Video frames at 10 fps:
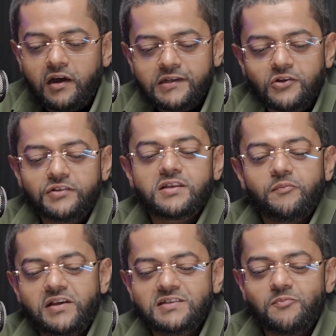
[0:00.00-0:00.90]
I saw this
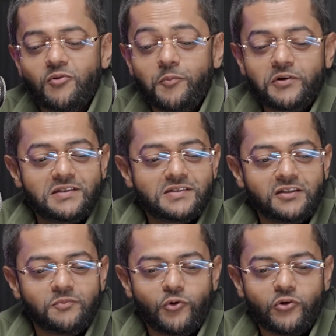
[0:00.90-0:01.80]
amazing property this
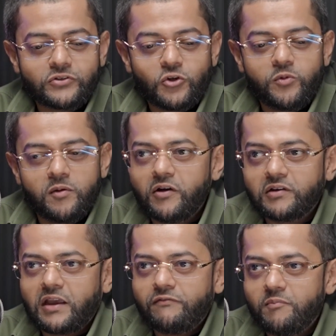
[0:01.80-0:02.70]
other broker told me
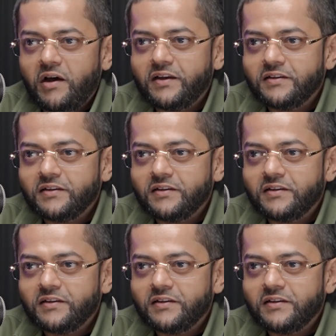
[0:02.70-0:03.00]
about. Can we buy